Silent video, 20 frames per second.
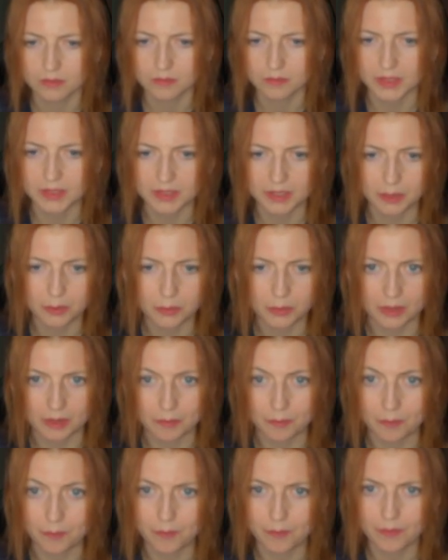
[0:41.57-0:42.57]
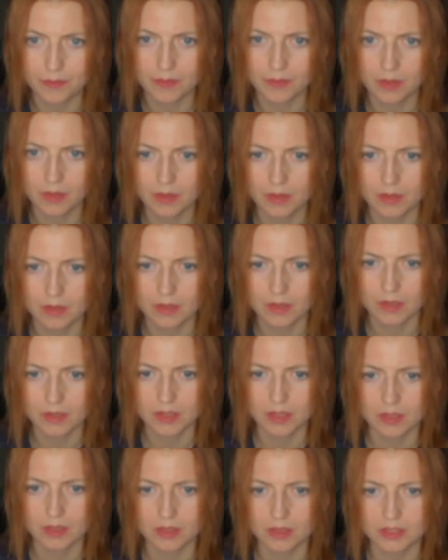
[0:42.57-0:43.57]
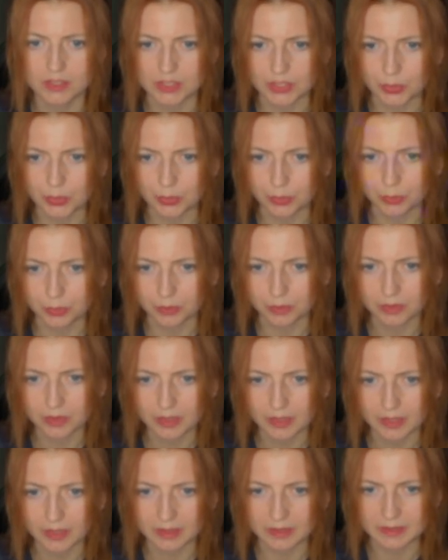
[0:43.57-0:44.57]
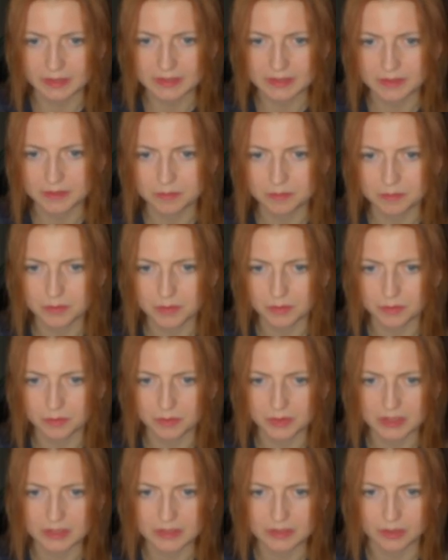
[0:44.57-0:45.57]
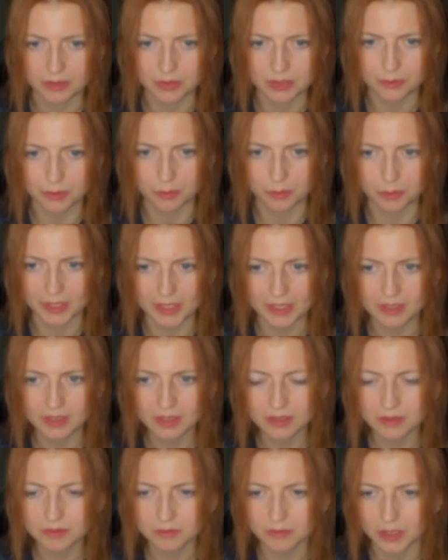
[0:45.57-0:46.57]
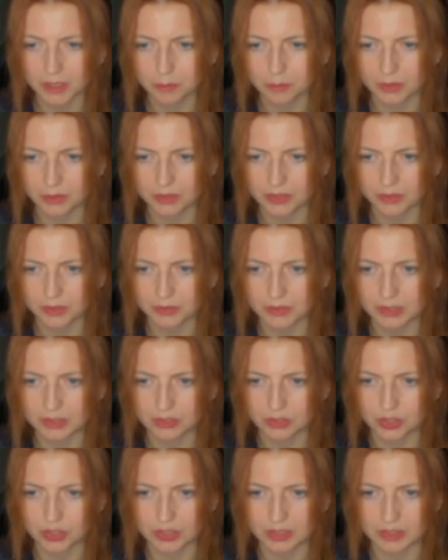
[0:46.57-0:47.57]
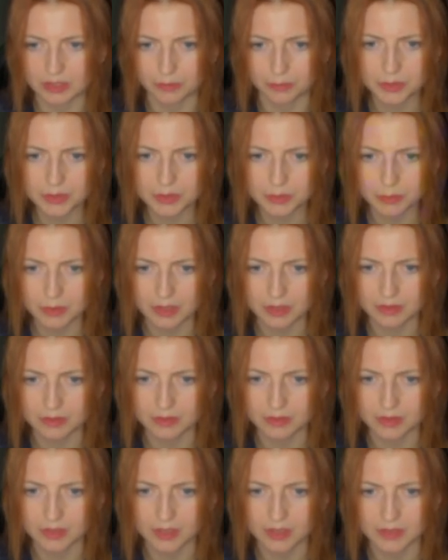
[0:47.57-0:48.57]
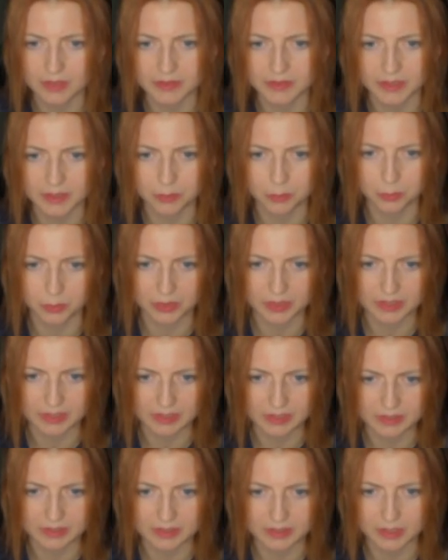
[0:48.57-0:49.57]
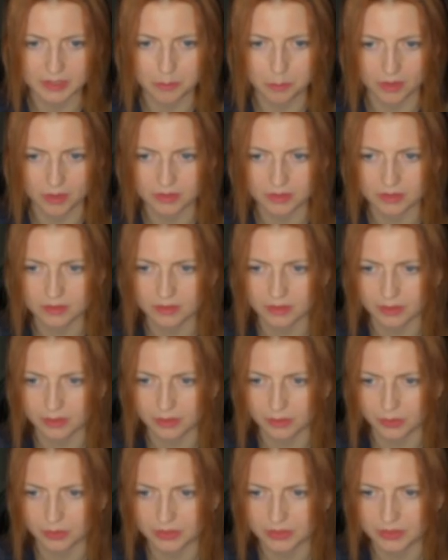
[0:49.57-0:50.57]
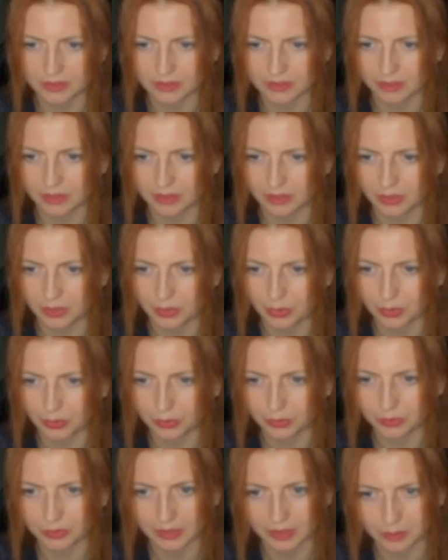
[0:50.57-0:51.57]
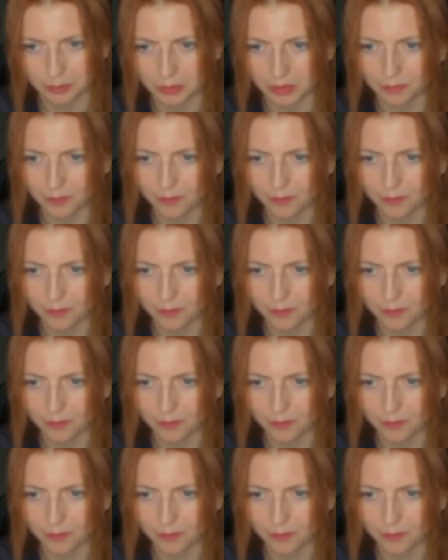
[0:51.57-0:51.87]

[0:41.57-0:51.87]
And here we are. So Alice starts from A, and because of this, she's the first one, and then we see the same pattern across the whole table.